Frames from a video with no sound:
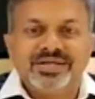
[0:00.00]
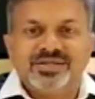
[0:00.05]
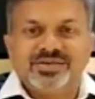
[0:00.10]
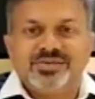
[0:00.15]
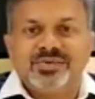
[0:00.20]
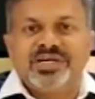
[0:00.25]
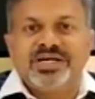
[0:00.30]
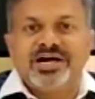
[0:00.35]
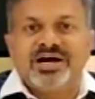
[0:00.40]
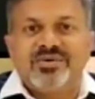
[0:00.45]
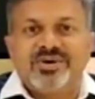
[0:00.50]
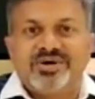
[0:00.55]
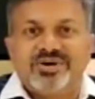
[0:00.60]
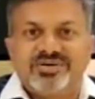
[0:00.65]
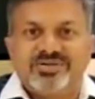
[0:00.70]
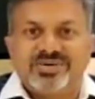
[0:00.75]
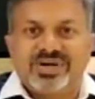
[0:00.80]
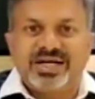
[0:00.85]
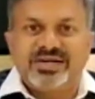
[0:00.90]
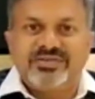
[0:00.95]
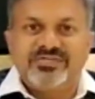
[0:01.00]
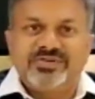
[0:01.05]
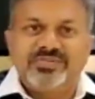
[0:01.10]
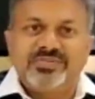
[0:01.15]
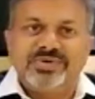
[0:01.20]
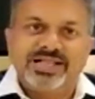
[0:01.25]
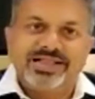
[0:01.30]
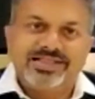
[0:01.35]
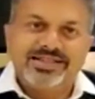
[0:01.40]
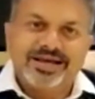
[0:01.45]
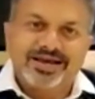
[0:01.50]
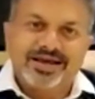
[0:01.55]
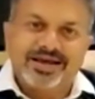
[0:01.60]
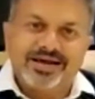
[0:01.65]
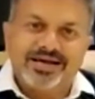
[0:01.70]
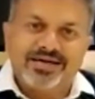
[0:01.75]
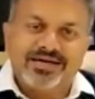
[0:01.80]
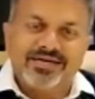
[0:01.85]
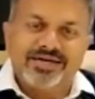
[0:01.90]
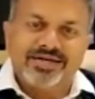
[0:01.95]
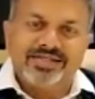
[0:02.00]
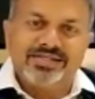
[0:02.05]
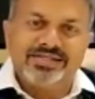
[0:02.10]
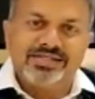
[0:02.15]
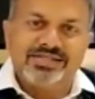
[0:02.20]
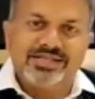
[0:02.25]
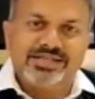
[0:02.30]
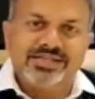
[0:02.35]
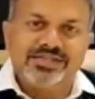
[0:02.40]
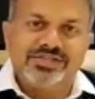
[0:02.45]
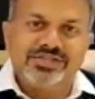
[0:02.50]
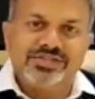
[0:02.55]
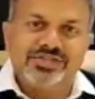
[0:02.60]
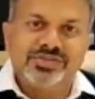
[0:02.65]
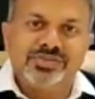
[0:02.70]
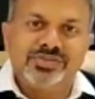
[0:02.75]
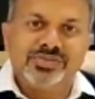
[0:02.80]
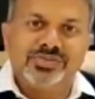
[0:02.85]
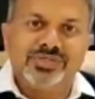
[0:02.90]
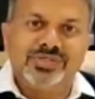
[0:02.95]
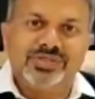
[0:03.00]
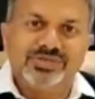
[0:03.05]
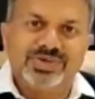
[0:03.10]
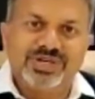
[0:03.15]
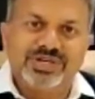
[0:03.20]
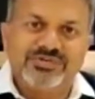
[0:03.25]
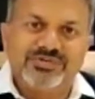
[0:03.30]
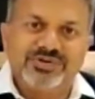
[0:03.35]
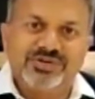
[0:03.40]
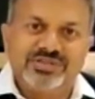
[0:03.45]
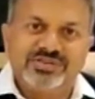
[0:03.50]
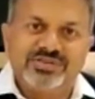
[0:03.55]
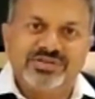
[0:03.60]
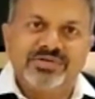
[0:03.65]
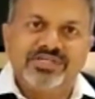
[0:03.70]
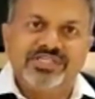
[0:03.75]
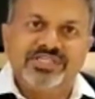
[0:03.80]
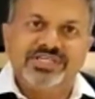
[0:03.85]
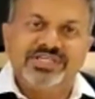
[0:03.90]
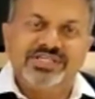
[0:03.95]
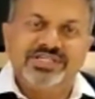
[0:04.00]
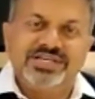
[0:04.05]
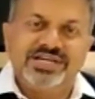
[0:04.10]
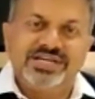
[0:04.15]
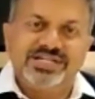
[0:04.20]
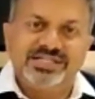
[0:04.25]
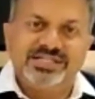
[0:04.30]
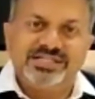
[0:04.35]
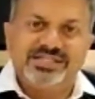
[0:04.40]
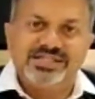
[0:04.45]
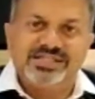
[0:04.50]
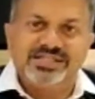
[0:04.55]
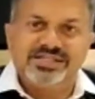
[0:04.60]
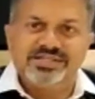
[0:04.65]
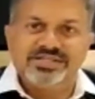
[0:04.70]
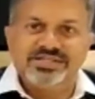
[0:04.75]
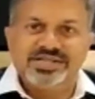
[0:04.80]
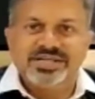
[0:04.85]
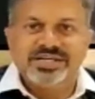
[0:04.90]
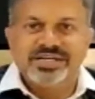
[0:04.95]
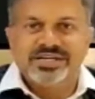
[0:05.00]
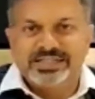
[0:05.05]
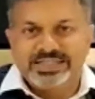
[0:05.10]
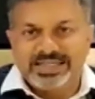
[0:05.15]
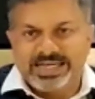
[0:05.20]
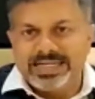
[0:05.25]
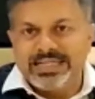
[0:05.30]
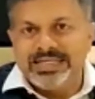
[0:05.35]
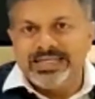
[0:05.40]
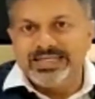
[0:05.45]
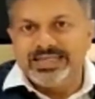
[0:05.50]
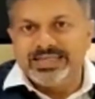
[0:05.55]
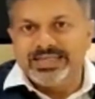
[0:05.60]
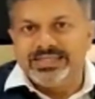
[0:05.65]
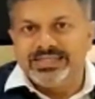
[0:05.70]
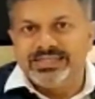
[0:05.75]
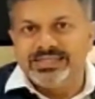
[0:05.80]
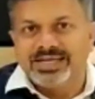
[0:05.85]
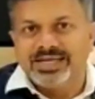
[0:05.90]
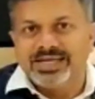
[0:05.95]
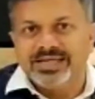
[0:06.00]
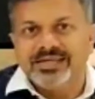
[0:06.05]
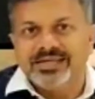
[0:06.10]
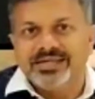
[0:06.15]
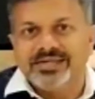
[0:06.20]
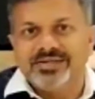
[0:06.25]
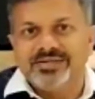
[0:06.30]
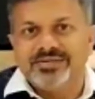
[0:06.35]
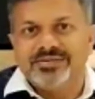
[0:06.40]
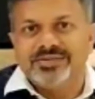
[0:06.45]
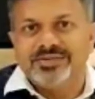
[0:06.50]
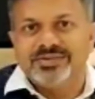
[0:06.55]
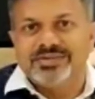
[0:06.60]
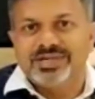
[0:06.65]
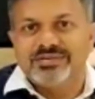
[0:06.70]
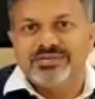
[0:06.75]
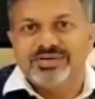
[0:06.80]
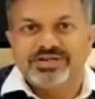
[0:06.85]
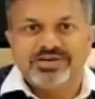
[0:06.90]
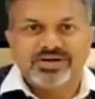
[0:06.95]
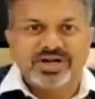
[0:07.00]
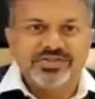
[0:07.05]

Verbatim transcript: So we cover right from healthcare assistance to you know 24/7 emergency assistance, daily needs like you know delivering